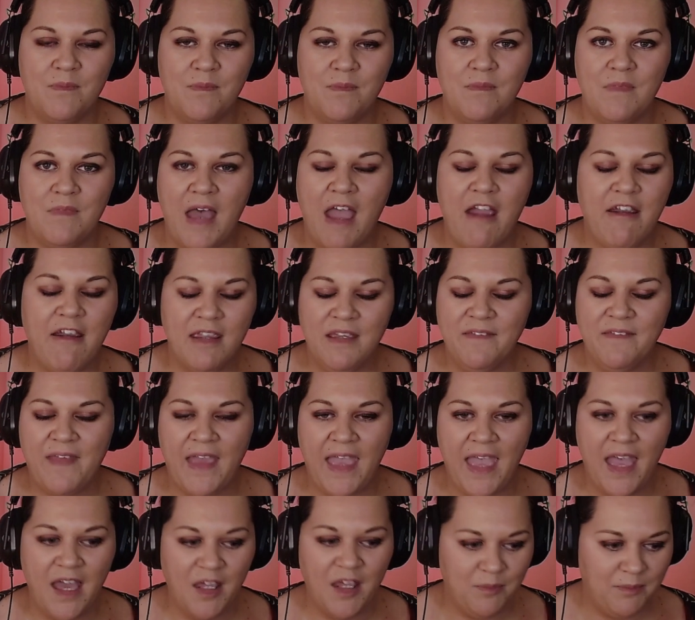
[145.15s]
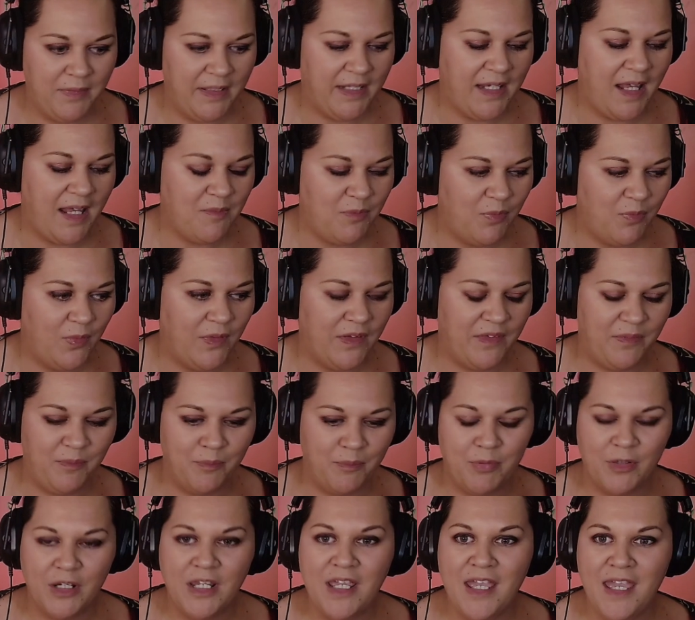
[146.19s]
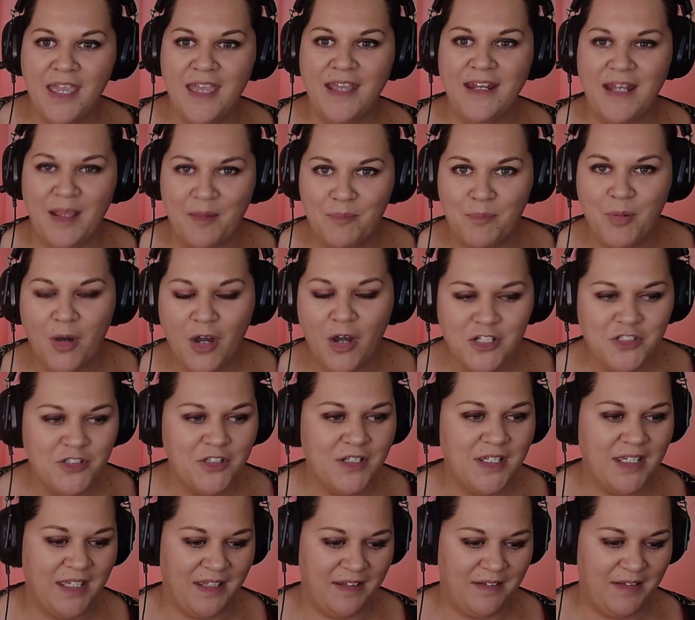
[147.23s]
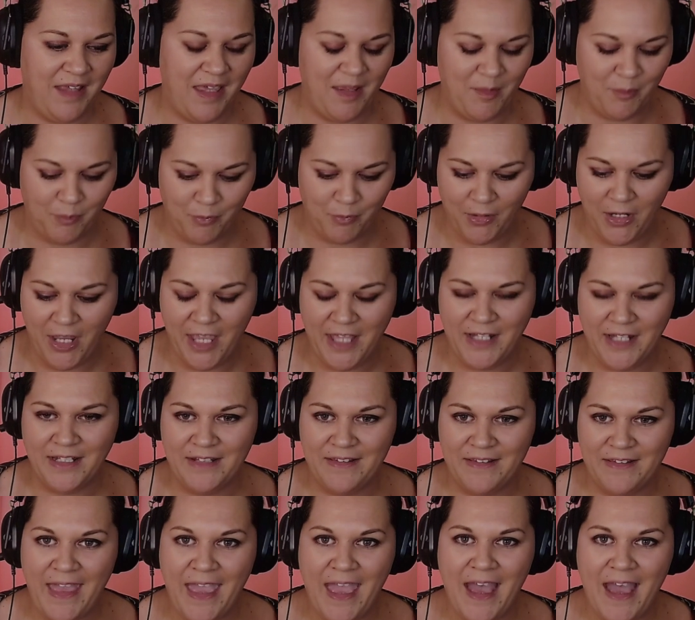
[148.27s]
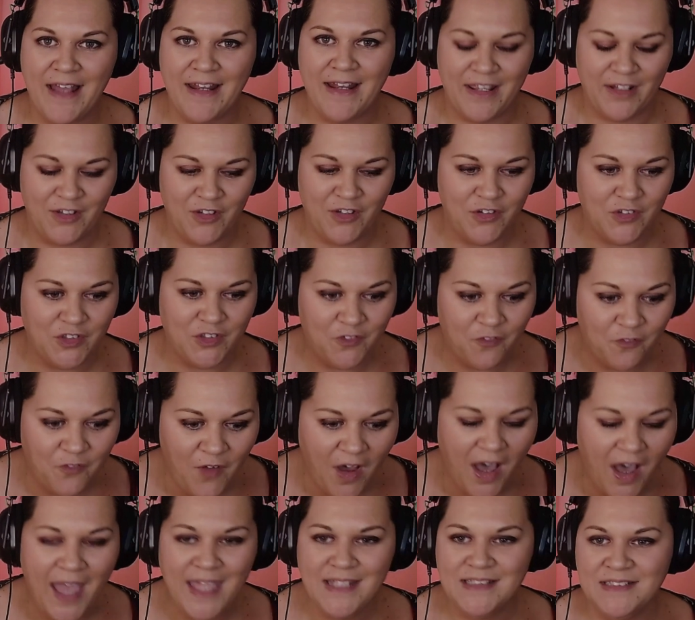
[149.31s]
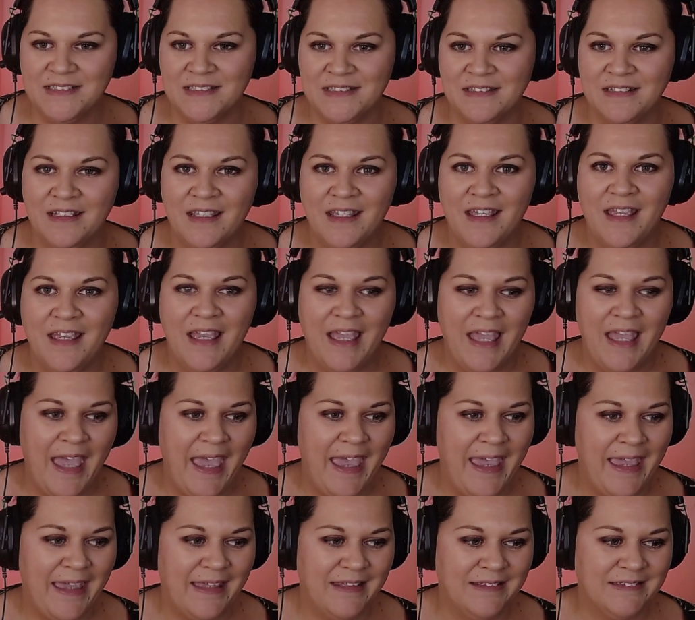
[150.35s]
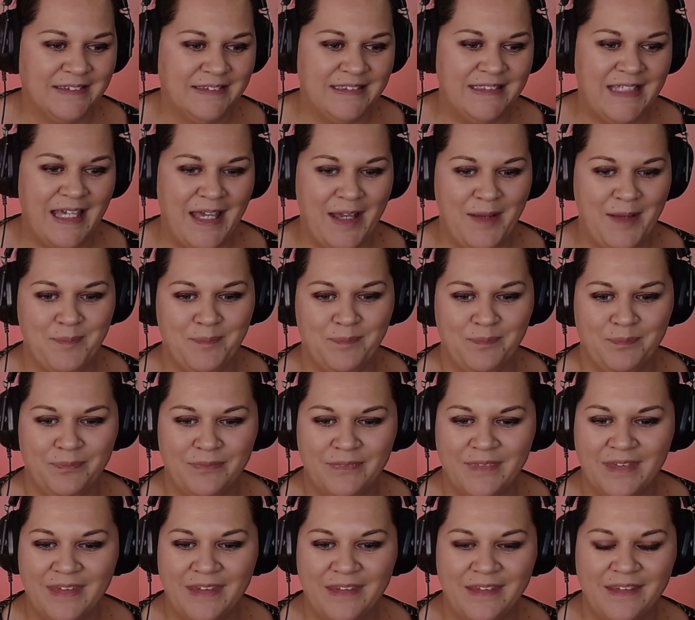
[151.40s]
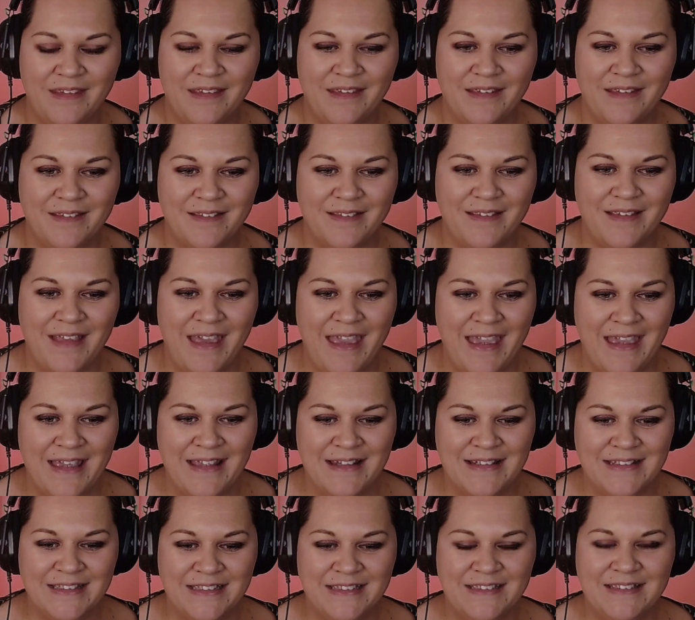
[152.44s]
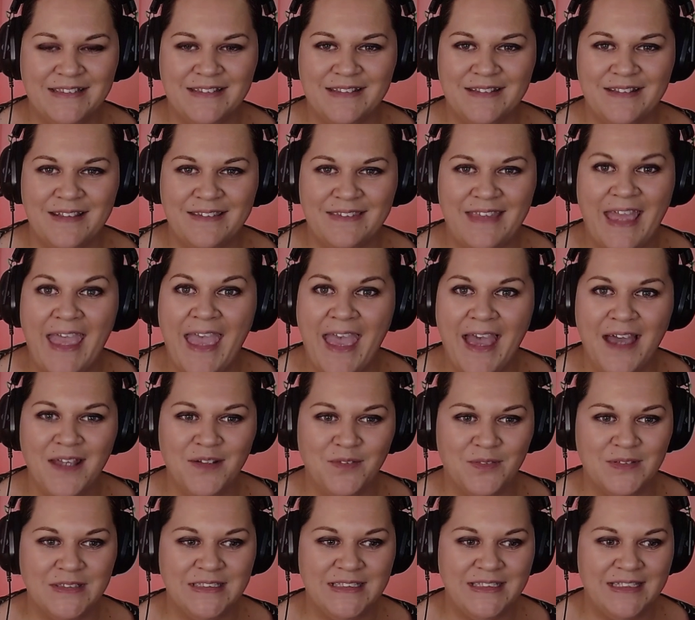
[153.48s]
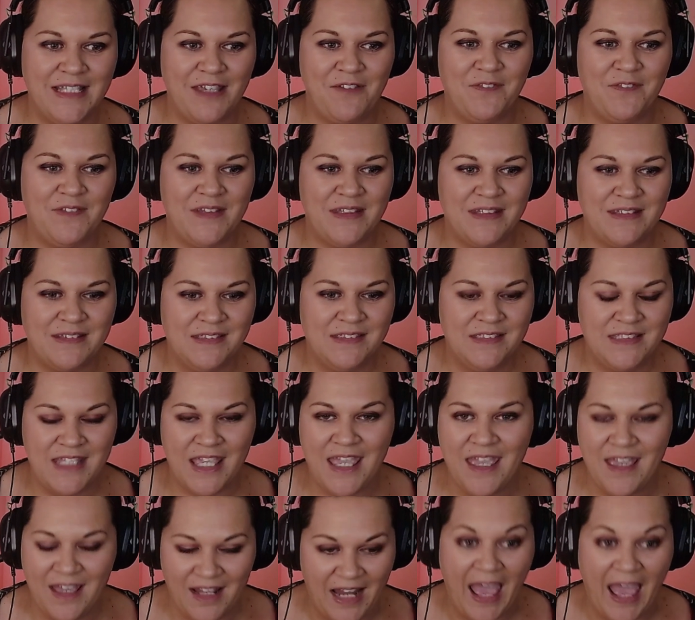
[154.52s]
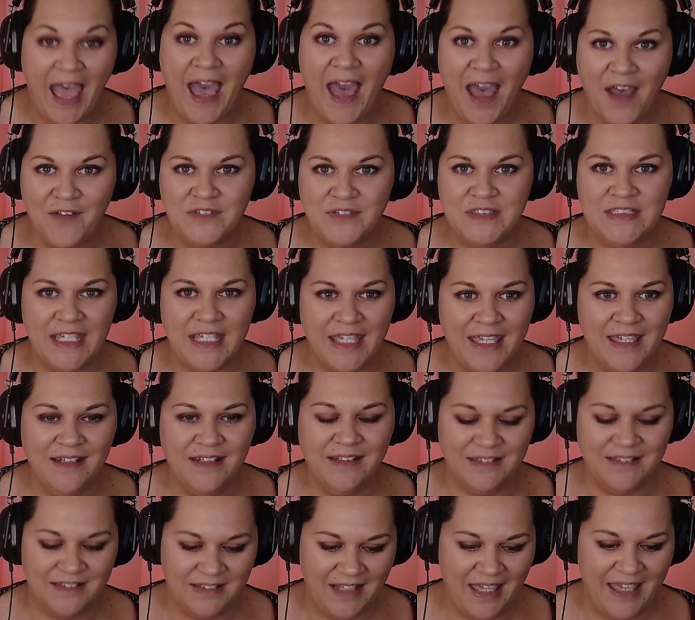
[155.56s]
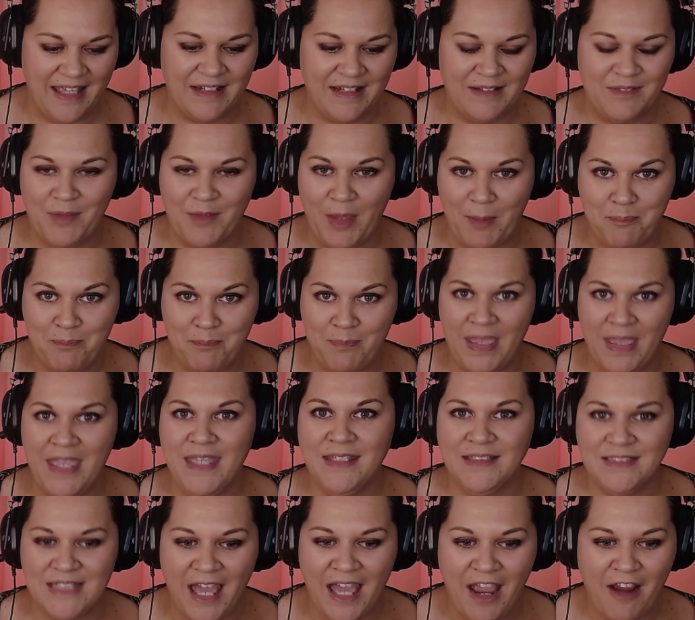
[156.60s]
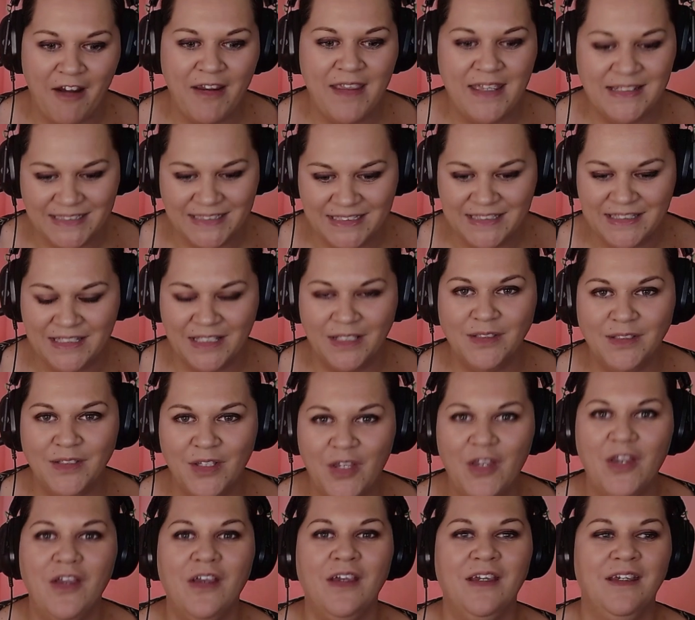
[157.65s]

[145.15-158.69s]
Arya and the Hound met up with Brienne and Podrick, and Brienne and the Hound had a huge fight, and the Hound was left dead, like half dead, and like begged Arya to kill her,